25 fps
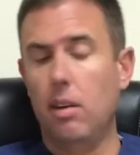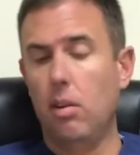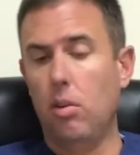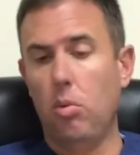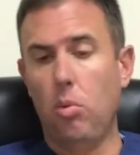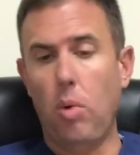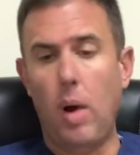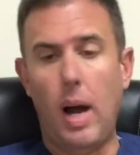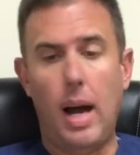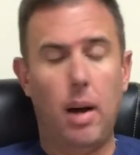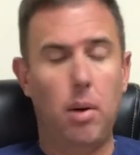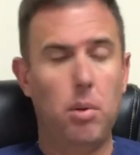
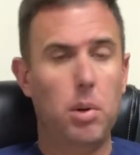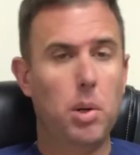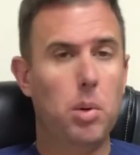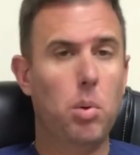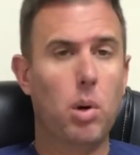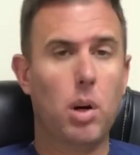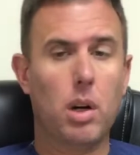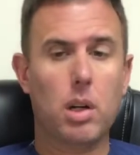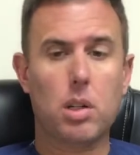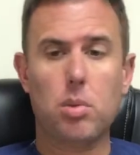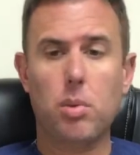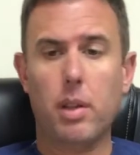wow, we
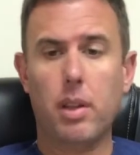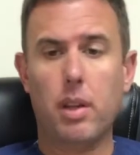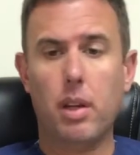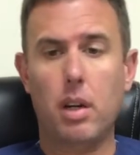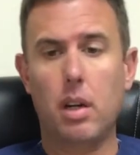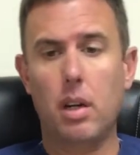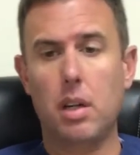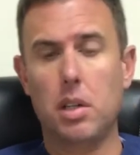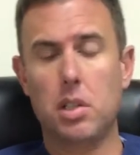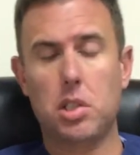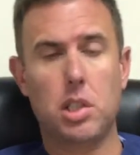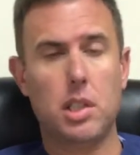worked with
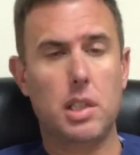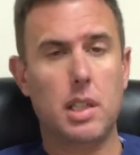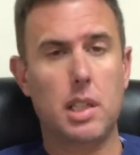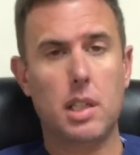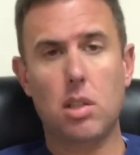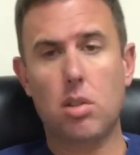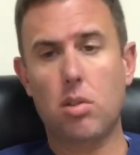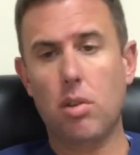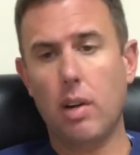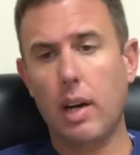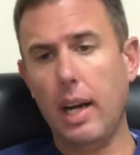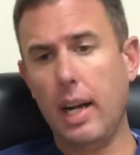her, she
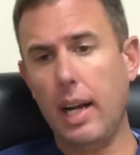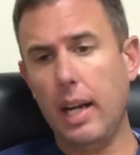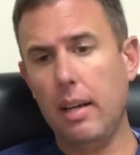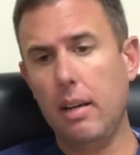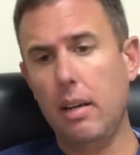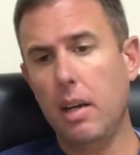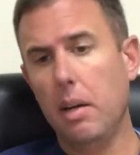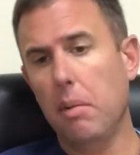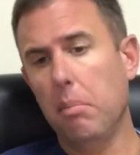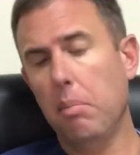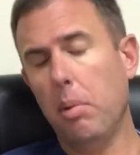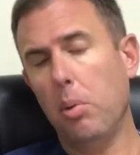did
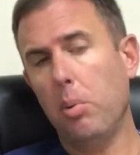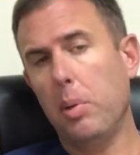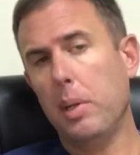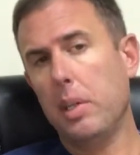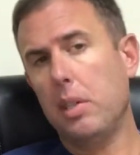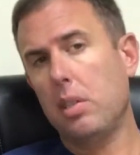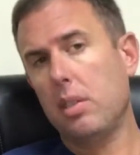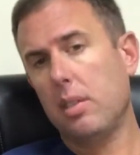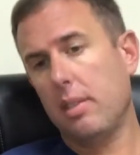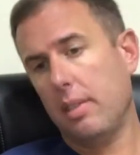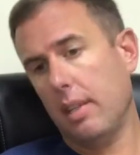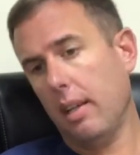great, but we
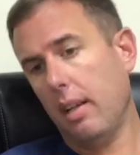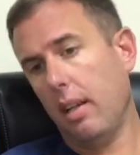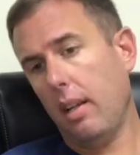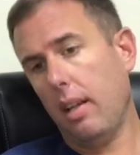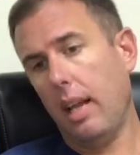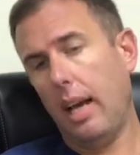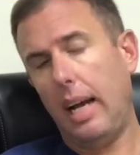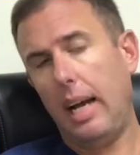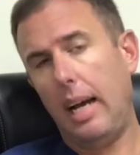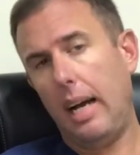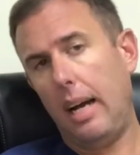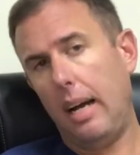still
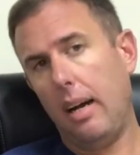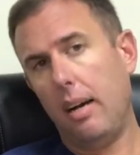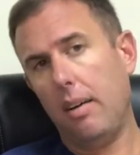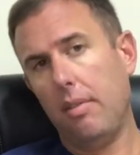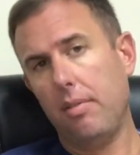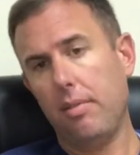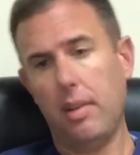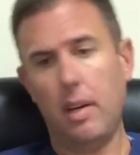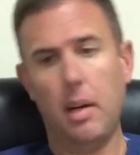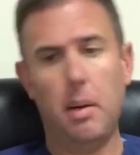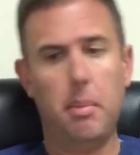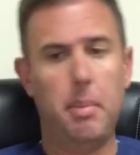
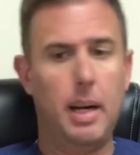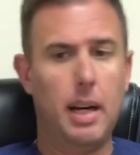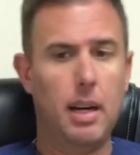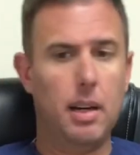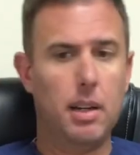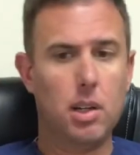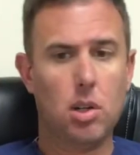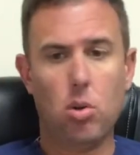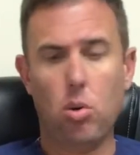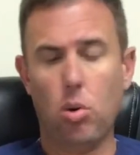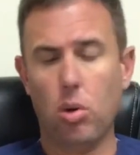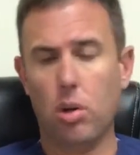have
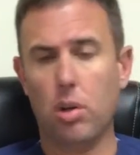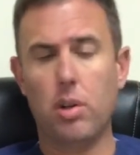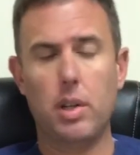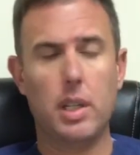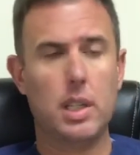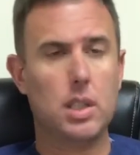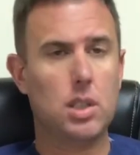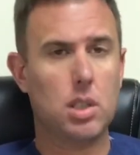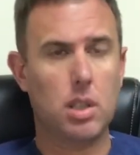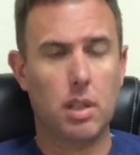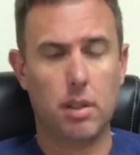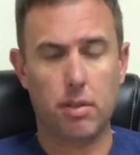about a 1/4
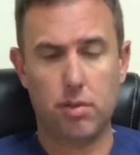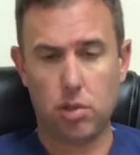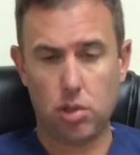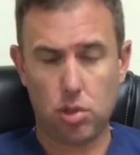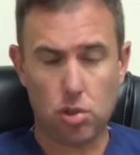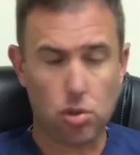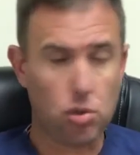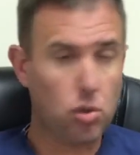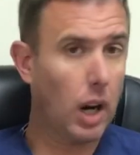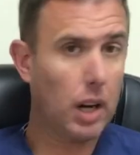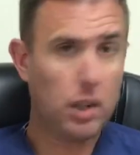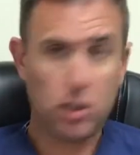inch of
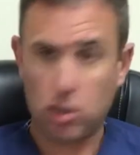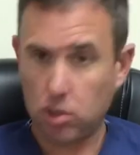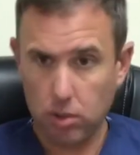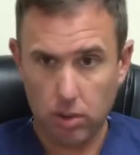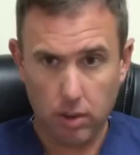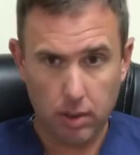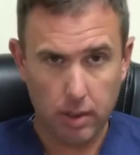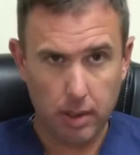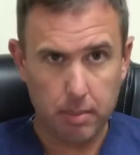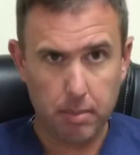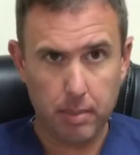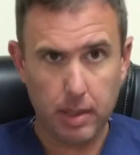
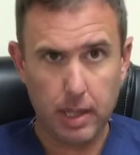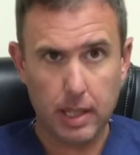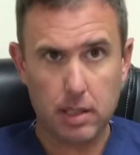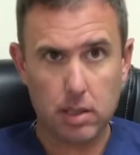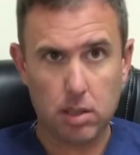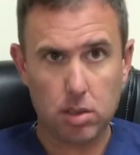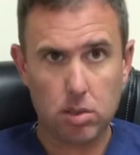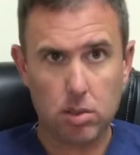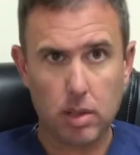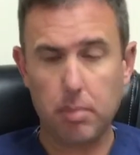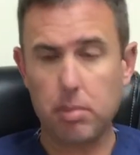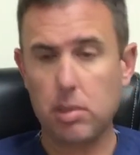structural limb length
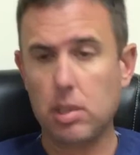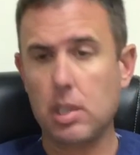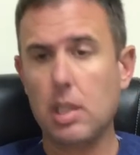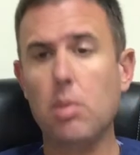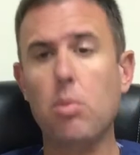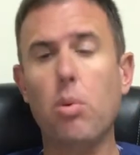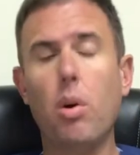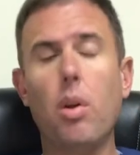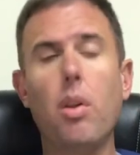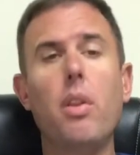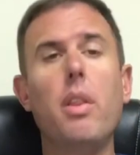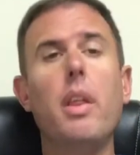discrepancy.
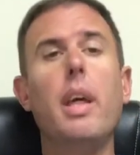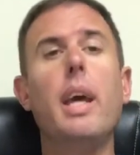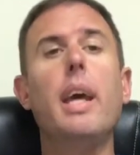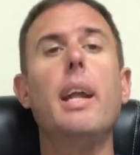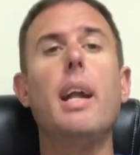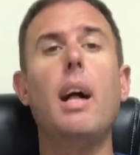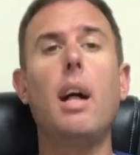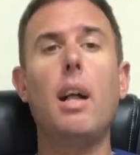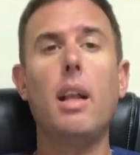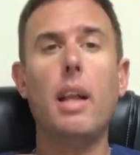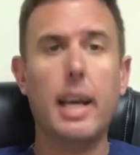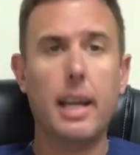Well, then
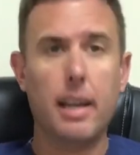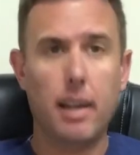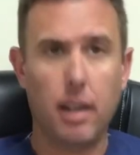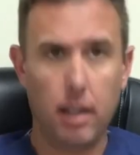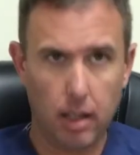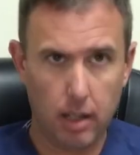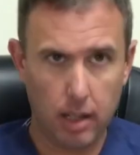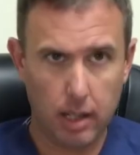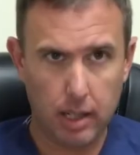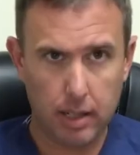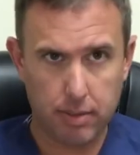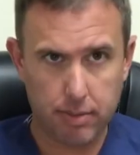I'll add a
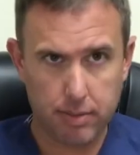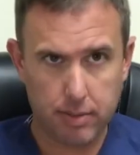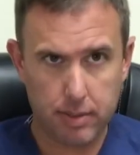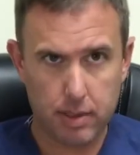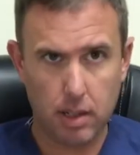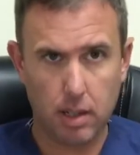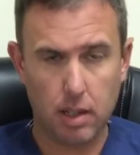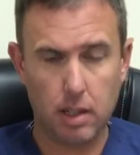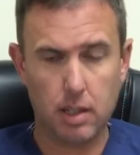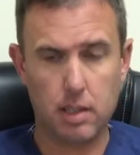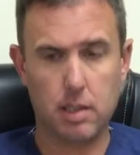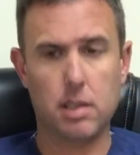lift
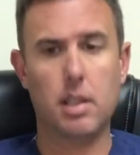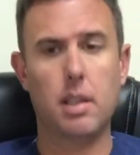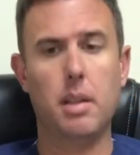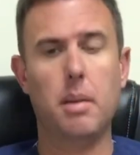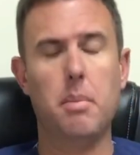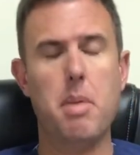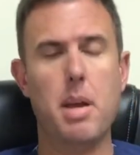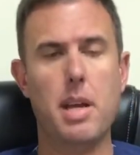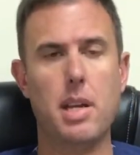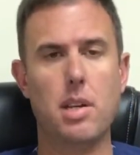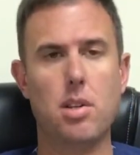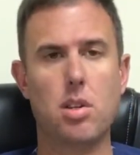onto the
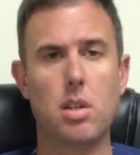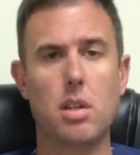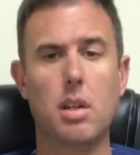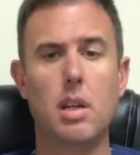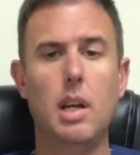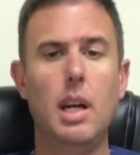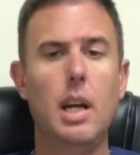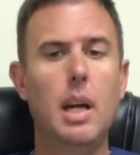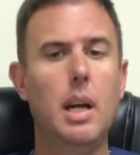patient.